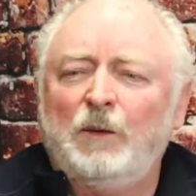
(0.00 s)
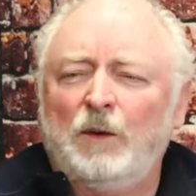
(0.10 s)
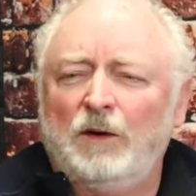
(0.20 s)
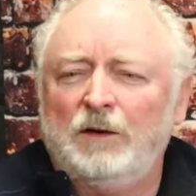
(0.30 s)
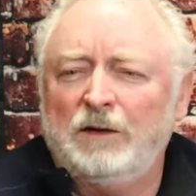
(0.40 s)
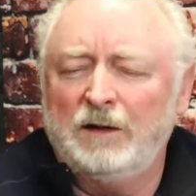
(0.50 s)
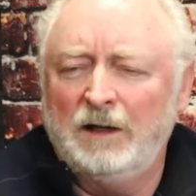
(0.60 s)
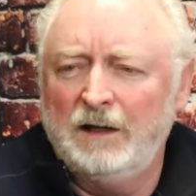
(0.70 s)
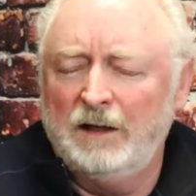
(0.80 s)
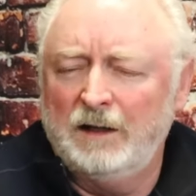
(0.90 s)
were
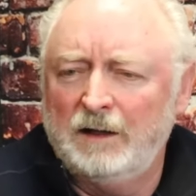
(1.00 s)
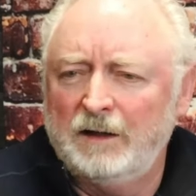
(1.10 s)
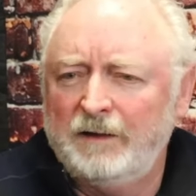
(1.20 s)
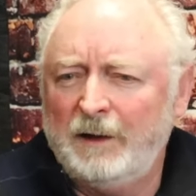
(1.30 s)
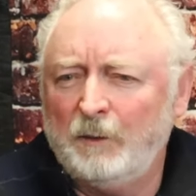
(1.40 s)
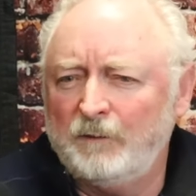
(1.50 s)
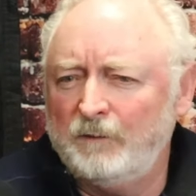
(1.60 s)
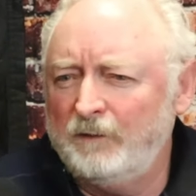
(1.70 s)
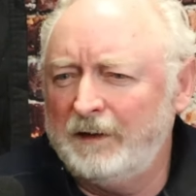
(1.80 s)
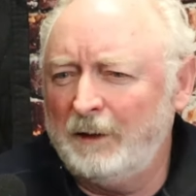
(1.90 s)
they were
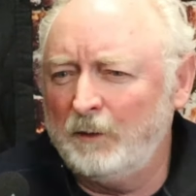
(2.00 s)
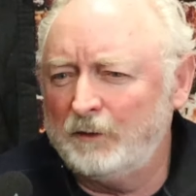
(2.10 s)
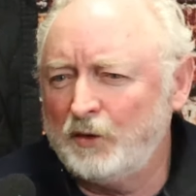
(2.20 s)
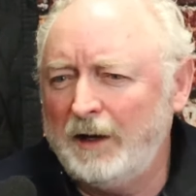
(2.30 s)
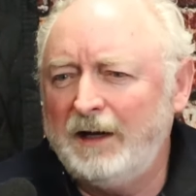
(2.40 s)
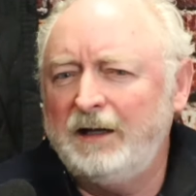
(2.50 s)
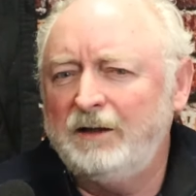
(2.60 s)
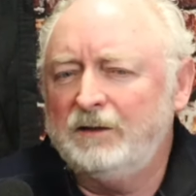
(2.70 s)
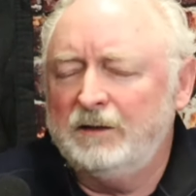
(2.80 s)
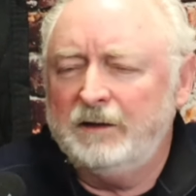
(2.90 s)
they were
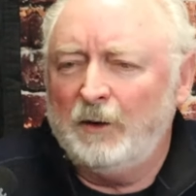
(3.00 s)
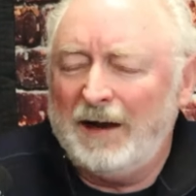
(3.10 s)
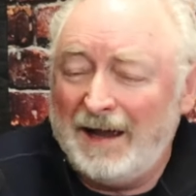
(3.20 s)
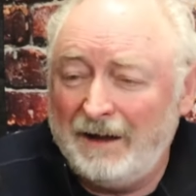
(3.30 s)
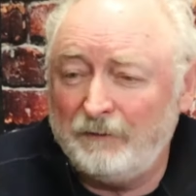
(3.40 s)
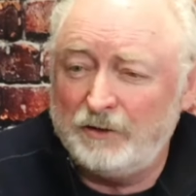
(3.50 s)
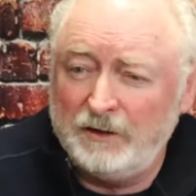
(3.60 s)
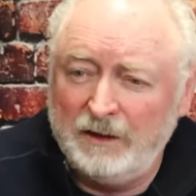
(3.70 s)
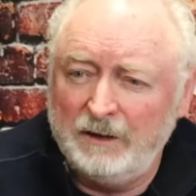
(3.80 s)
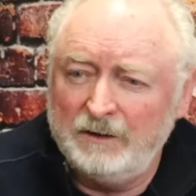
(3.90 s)
training they were
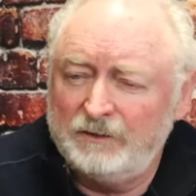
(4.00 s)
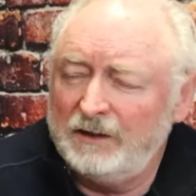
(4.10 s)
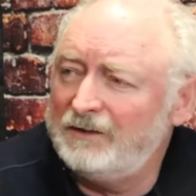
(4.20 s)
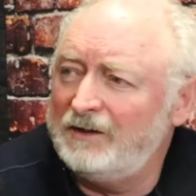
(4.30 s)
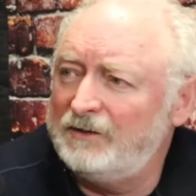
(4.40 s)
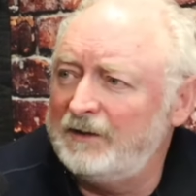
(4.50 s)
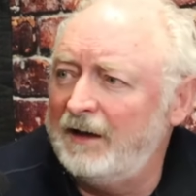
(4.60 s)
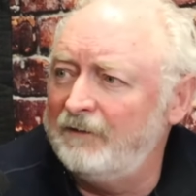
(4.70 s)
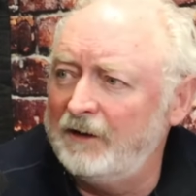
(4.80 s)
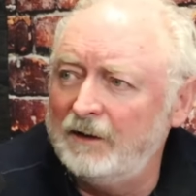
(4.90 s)
averaging
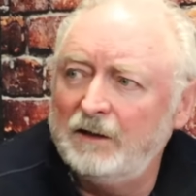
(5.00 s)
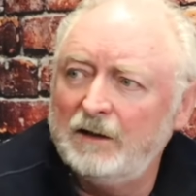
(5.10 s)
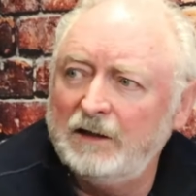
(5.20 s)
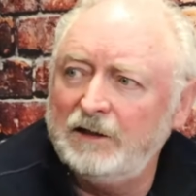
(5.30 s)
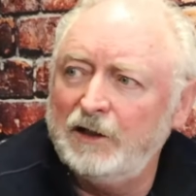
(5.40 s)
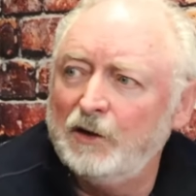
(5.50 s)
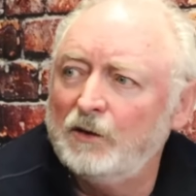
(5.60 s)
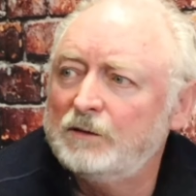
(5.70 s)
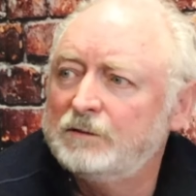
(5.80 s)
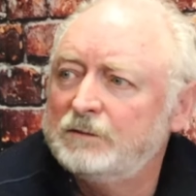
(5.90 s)
67 a year
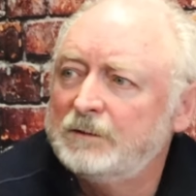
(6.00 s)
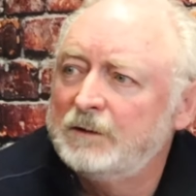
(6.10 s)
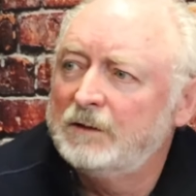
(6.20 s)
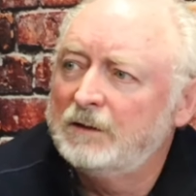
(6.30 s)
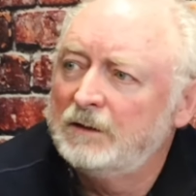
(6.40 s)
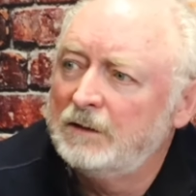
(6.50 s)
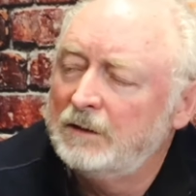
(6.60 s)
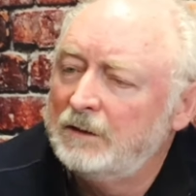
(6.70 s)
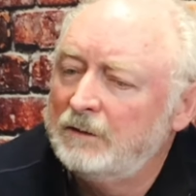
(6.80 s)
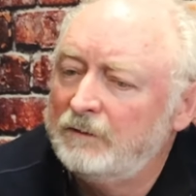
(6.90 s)
graduating
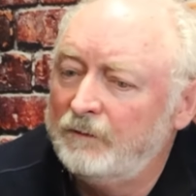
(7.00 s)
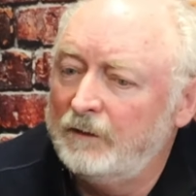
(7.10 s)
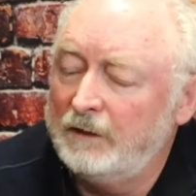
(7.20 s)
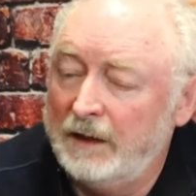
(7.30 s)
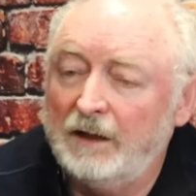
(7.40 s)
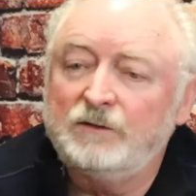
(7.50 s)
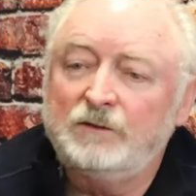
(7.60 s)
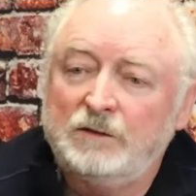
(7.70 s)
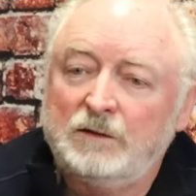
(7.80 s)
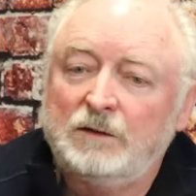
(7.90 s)
yes.
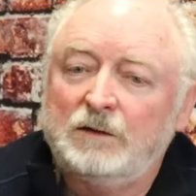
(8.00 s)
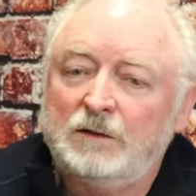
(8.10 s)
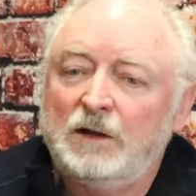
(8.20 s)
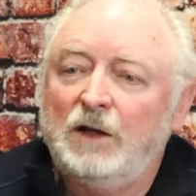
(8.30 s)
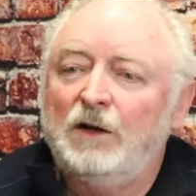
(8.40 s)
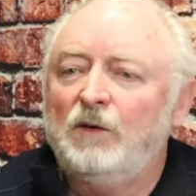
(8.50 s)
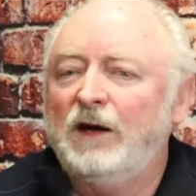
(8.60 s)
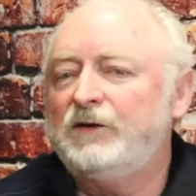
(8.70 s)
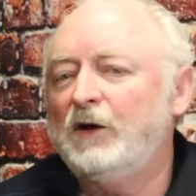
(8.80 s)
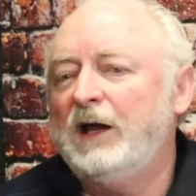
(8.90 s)
67
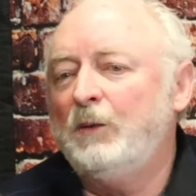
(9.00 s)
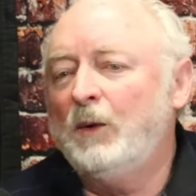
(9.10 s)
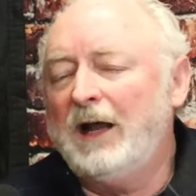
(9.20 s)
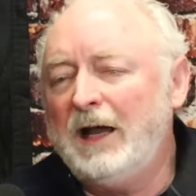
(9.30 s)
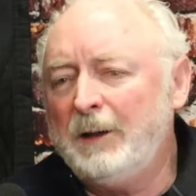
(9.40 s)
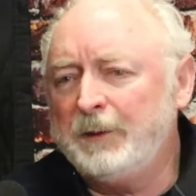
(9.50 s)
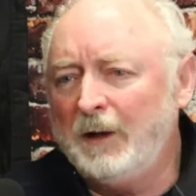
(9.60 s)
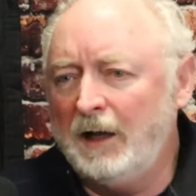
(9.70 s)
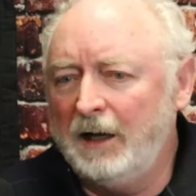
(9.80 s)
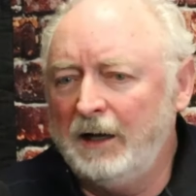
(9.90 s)
right so and when i
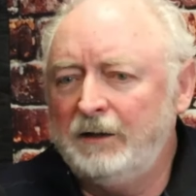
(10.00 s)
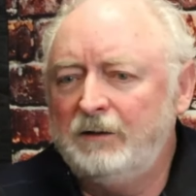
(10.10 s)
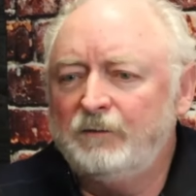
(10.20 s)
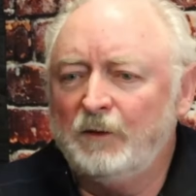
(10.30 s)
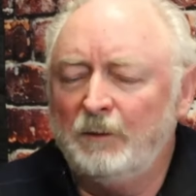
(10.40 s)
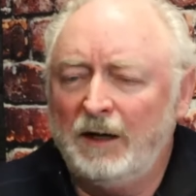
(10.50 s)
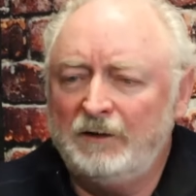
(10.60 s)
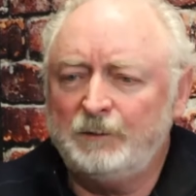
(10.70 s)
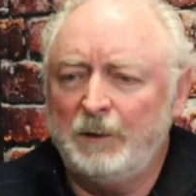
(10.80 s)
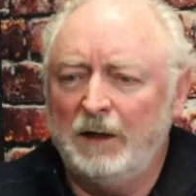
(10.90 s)
applied for my
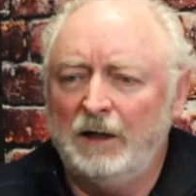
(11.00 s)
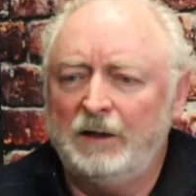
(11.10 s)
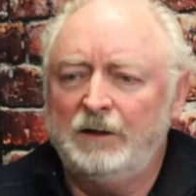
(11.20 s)
spot